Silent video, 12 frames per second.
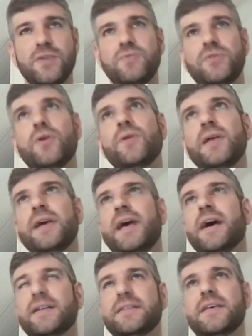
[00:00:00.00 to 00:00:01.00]
you don't get
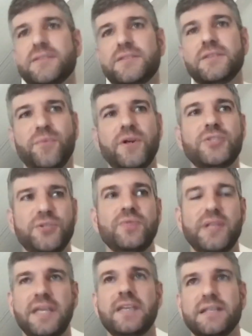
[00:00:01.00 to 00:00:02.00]
access to what you
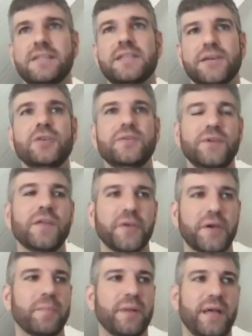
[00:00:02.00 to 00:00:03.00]
need until you've done
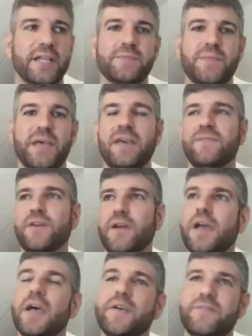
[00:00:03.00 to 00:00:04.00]
the compliance
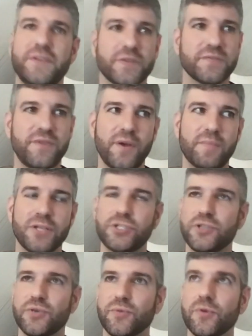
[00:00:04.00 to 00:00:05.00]
behavior feels very
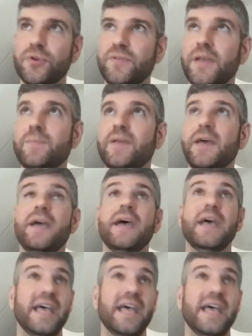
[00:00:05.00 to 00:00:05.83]
much at the root of ABA.